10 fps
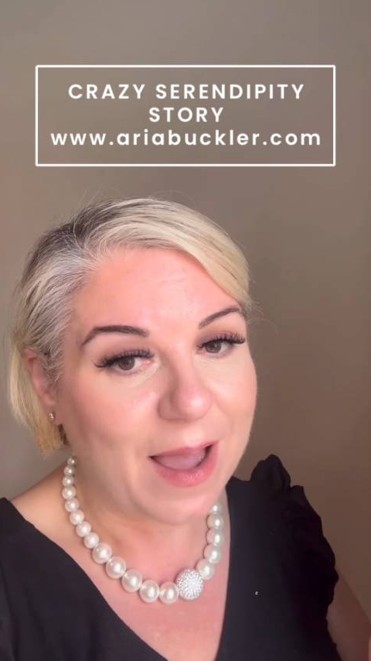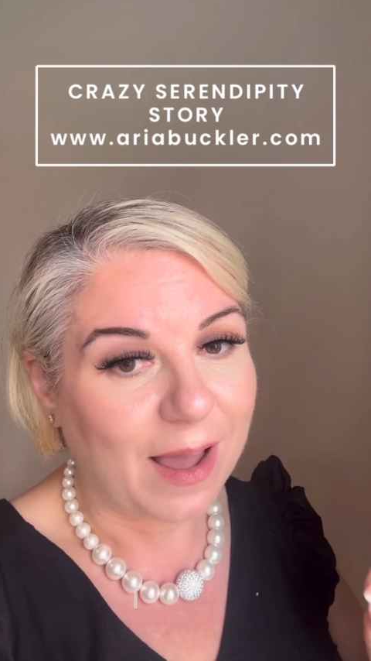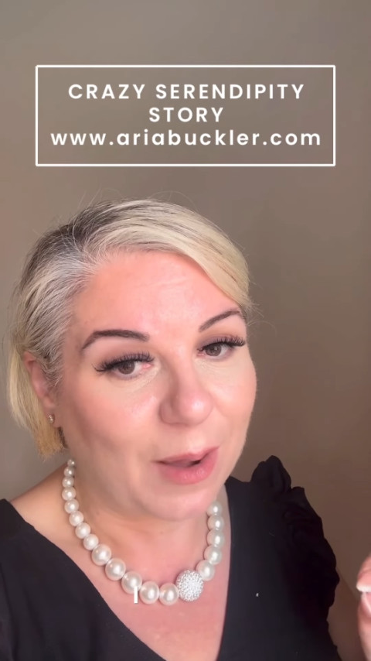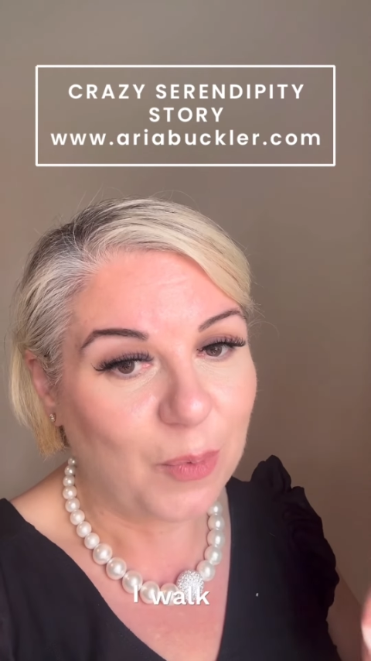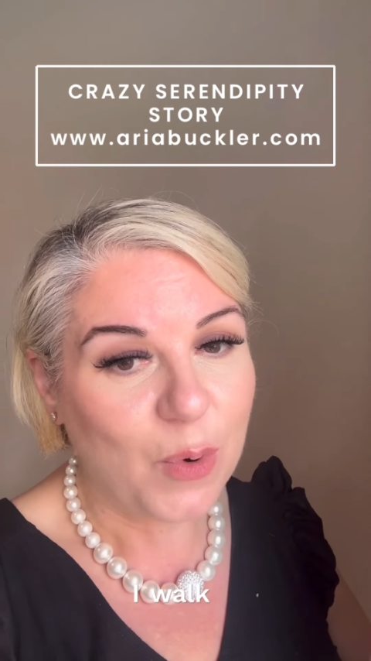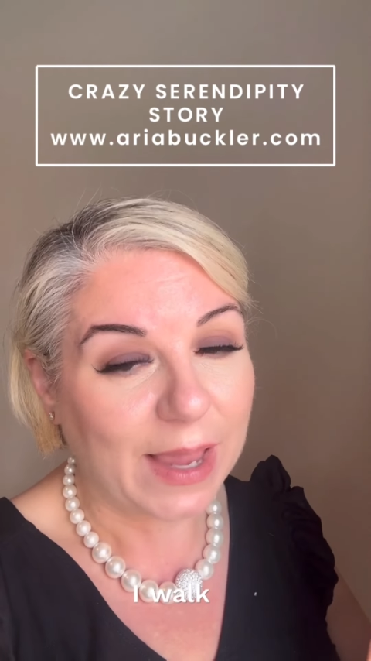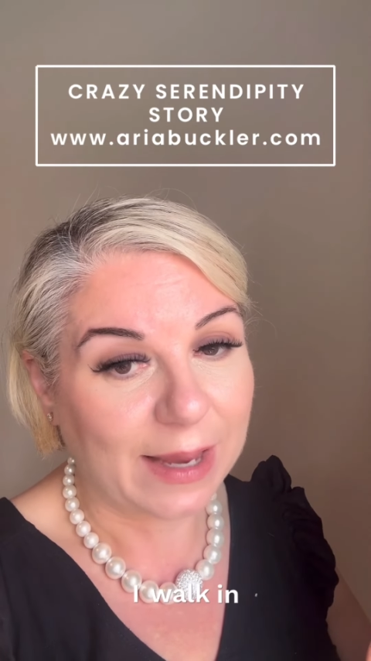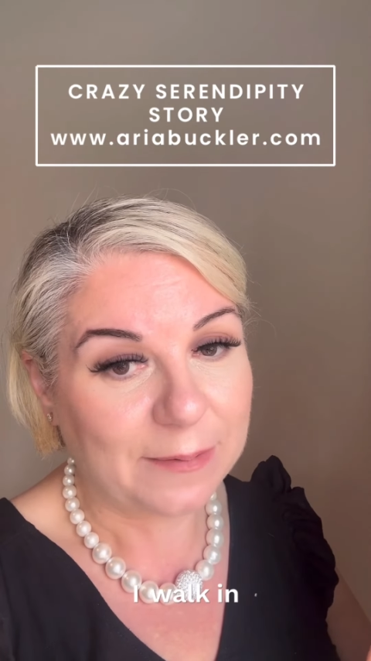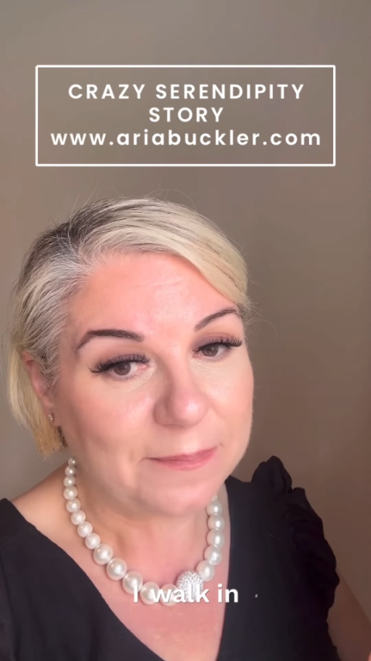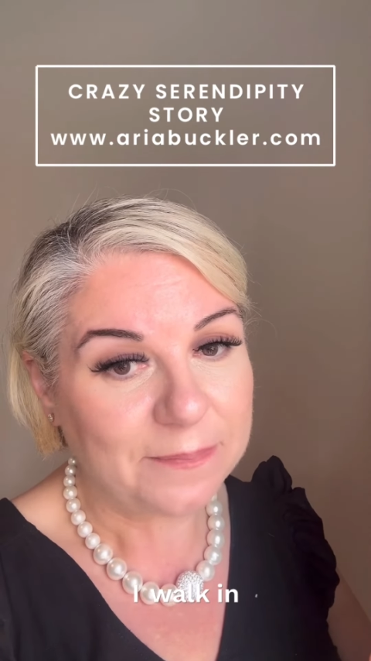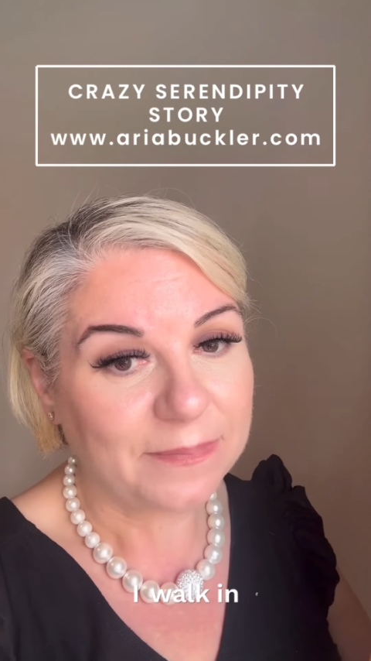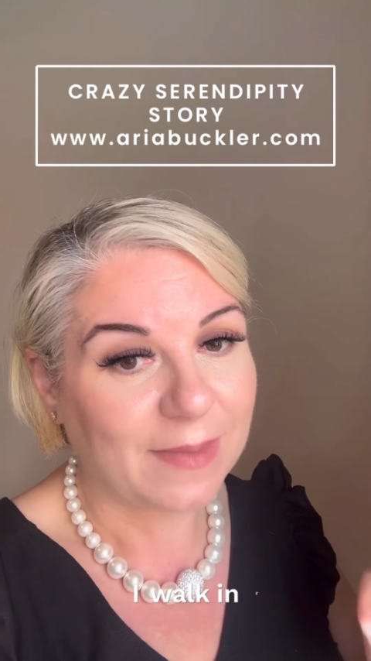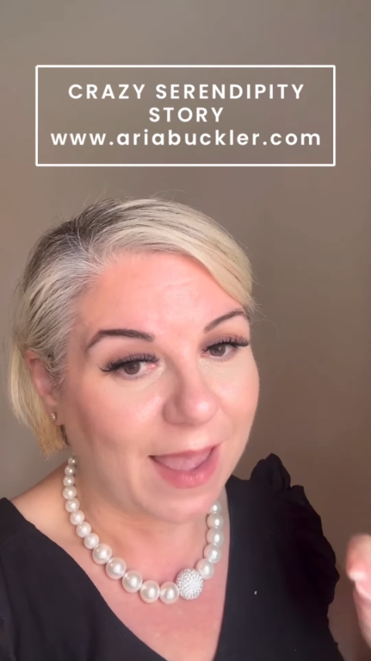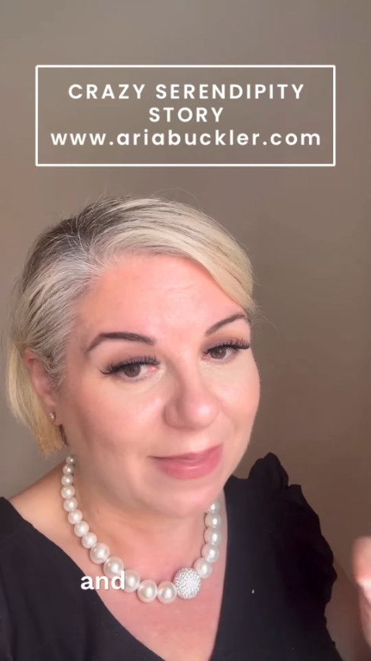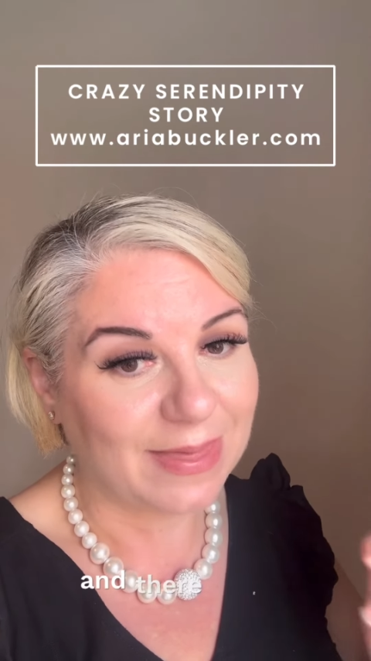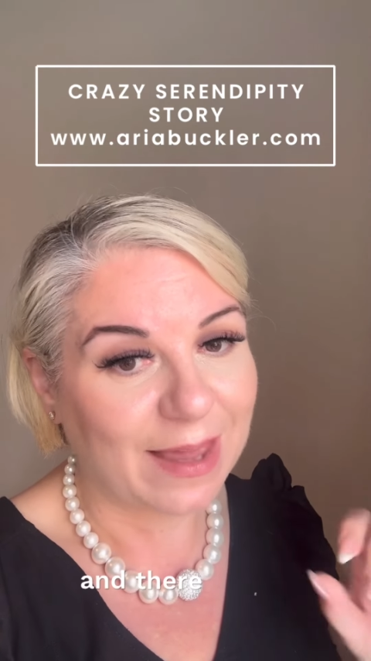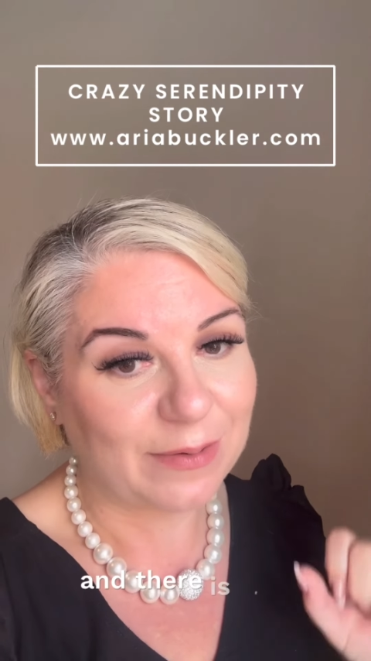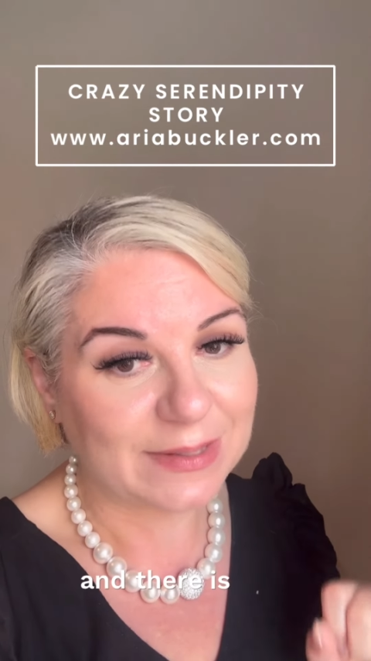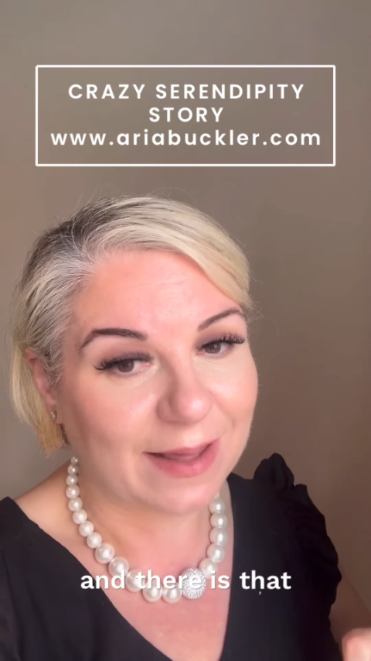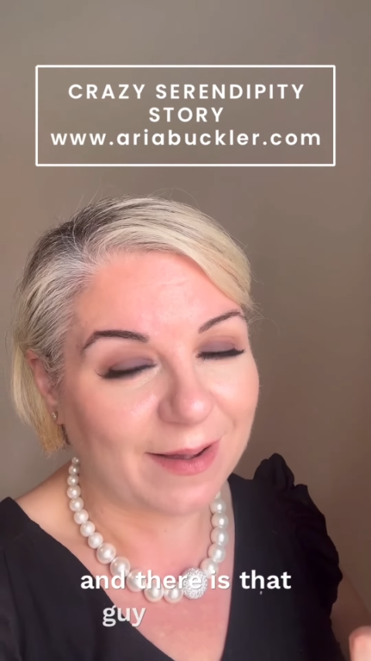I walk in and there
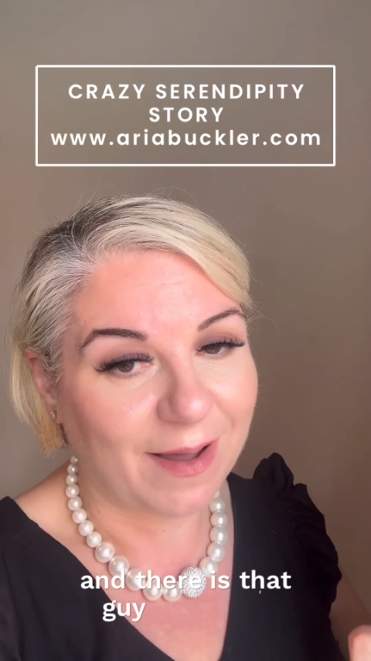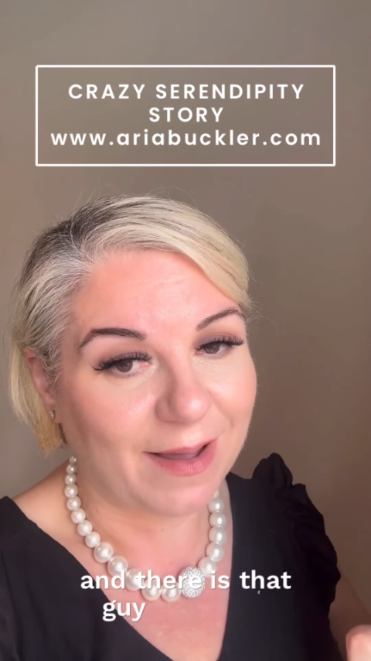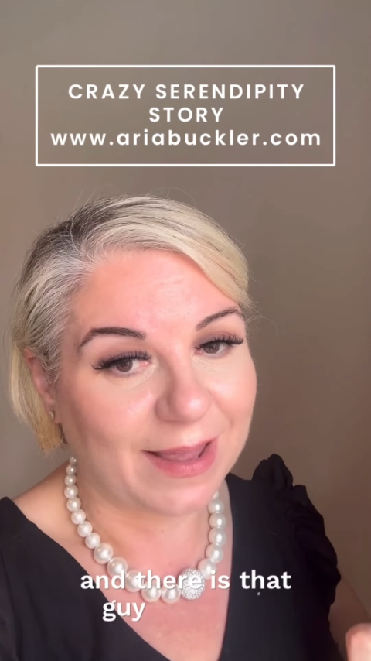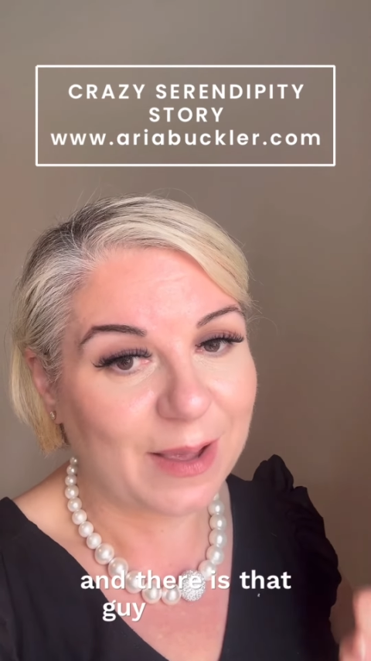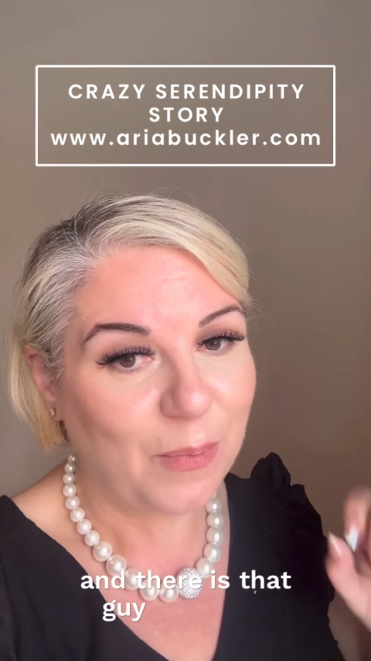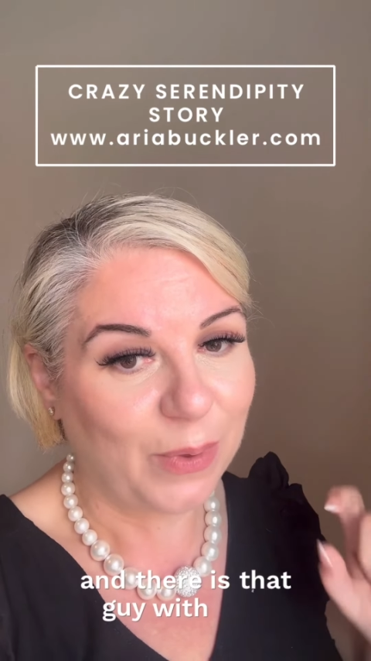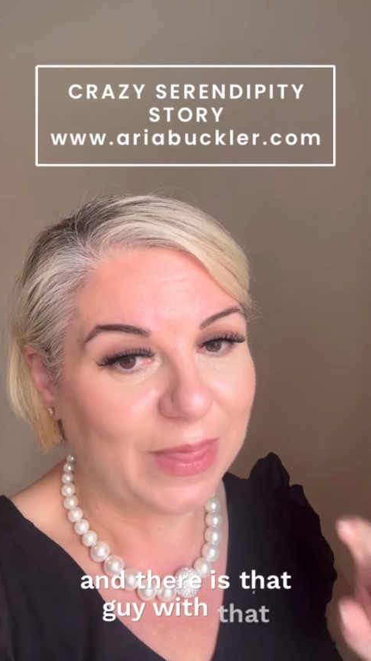is that guy with